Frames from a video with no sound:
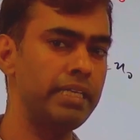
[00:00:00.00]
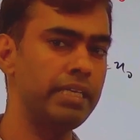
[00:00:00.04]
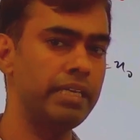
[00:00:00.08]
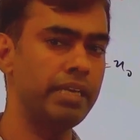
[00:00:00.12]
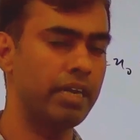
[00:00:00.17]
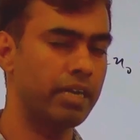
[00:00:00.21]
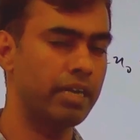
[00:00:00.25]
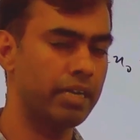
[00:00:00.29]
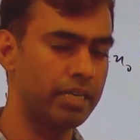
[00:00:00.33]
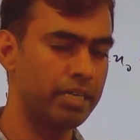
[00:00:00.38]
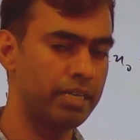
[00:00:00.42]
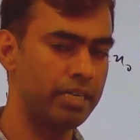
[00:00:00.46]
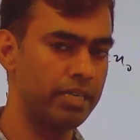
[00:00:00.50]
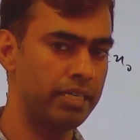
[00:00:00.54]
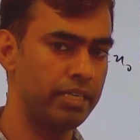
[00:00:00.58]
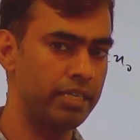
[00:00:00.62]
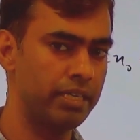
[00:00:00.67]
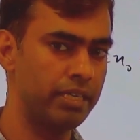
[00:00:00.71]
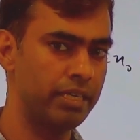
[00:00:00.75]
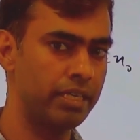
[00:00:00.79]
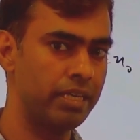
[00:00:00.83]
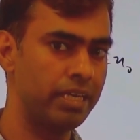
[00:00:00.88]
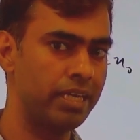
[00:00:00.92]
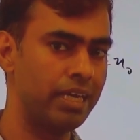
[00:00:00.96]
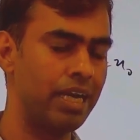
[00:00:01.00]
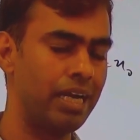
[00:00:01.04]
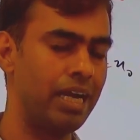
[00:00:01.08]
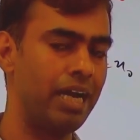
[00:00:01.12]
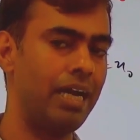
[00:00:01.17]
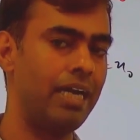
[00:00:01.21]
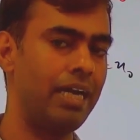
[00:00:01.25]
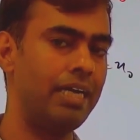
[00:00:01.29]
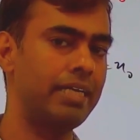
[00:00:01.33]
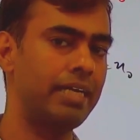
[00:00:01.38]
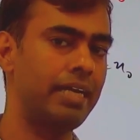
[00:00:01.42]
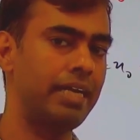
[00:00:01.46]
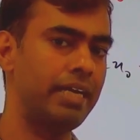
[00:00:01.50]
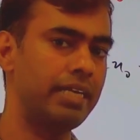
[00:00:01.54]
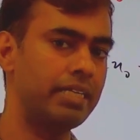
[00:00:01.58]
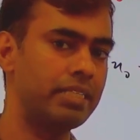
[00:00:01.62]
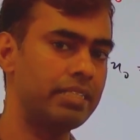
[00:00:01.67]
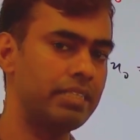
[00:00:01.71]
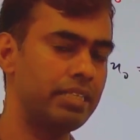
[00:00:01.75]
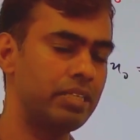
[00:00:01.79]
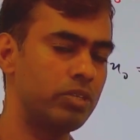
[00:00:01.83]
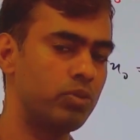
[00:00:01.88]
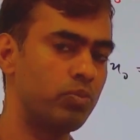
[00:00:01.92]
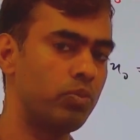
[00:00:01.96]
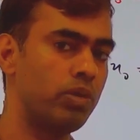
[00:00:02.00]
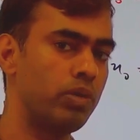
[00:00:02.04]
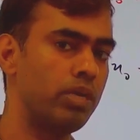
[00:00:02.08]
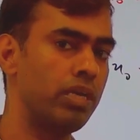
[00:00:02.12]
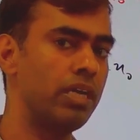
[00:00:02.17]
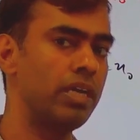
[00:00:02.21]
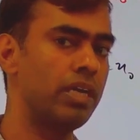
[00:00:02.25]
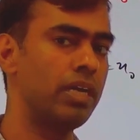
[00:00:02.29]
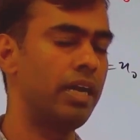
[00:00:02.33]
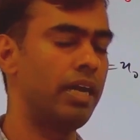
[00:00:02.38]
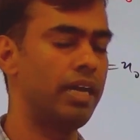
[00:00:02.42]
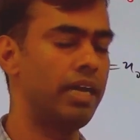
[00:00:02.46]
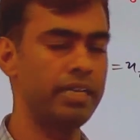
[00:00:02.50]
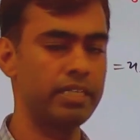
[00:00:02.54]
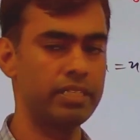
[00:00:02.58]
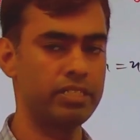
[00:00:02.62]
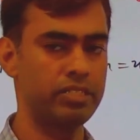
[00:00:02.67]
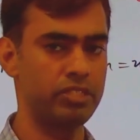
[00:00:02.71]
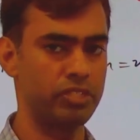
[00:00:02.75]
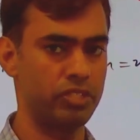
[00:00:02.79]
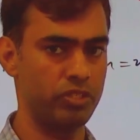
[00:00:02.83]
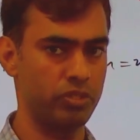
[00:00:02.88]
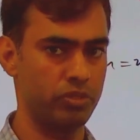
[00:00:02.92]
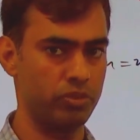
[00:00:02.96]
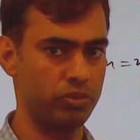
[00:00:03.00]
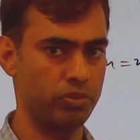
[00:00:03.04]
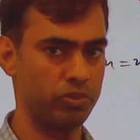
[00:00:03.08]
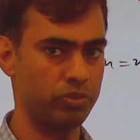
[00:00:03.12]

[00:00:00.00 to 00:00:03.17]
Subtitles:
order at x equal x0.